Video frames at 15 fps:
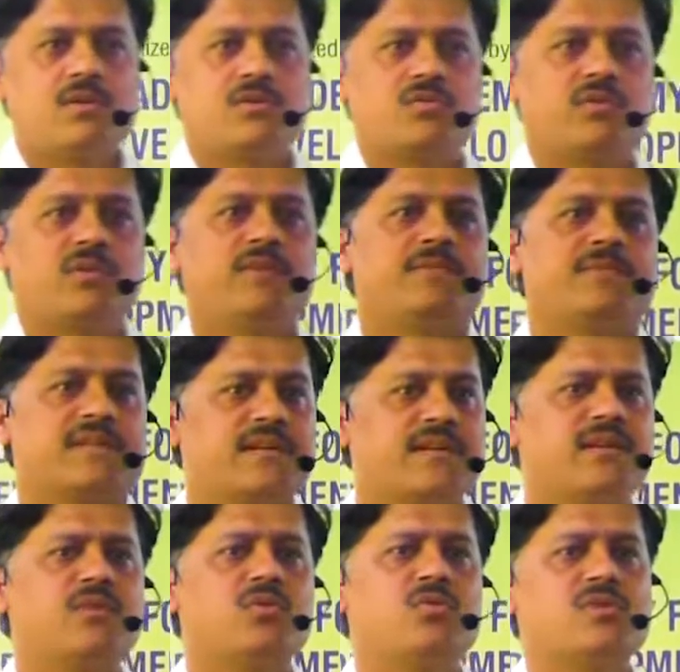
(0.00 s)
So in
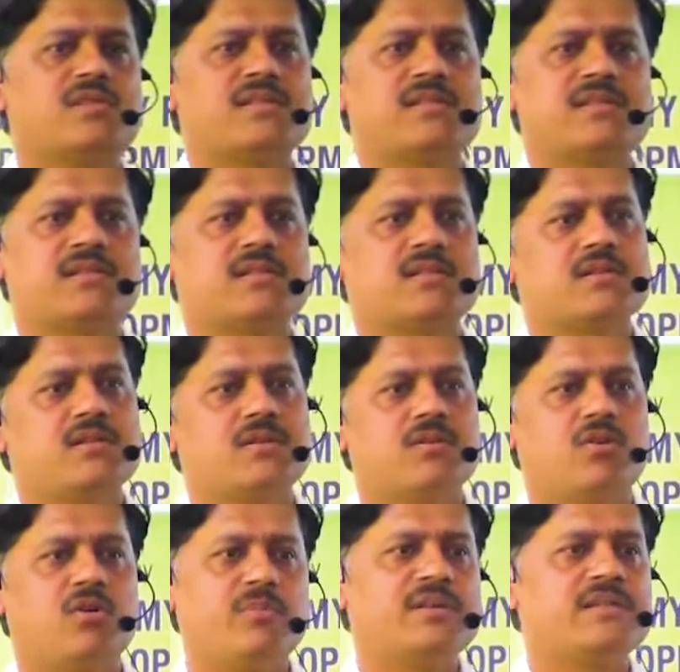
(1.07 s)
certain courses,
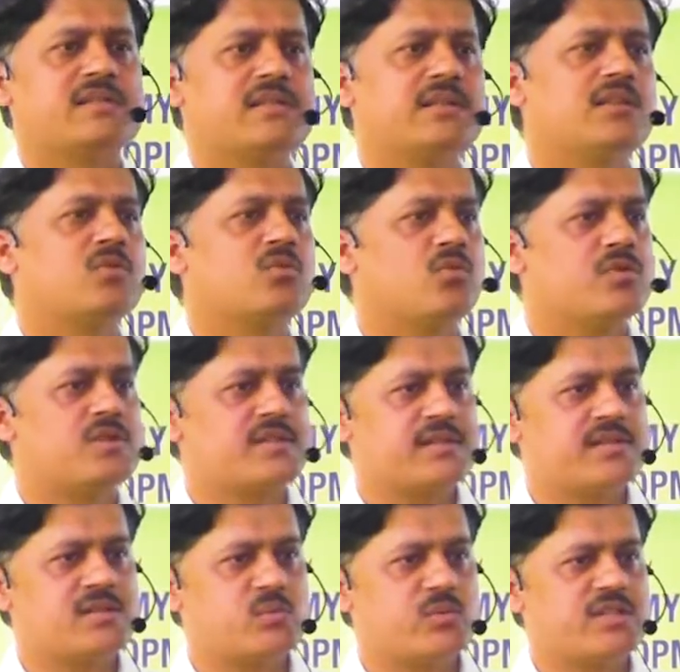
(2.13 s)
obviously the
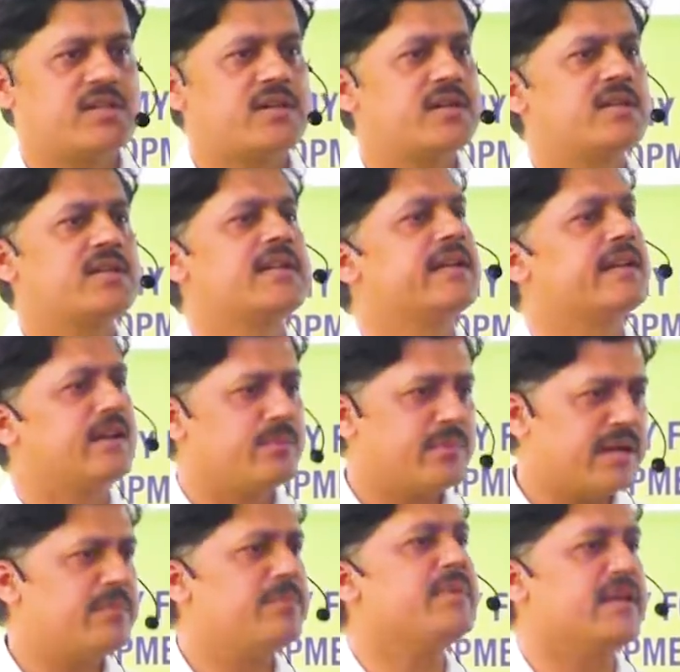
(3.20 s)
courses which are taken
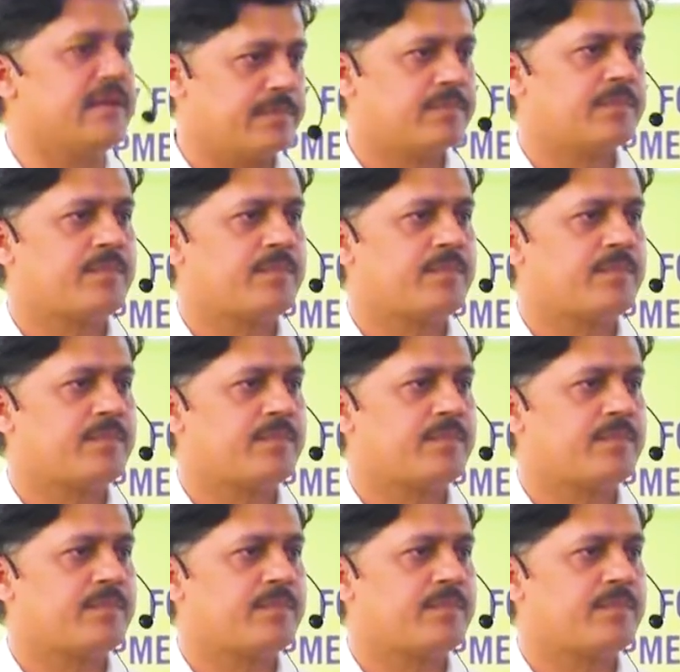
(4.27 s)
by me.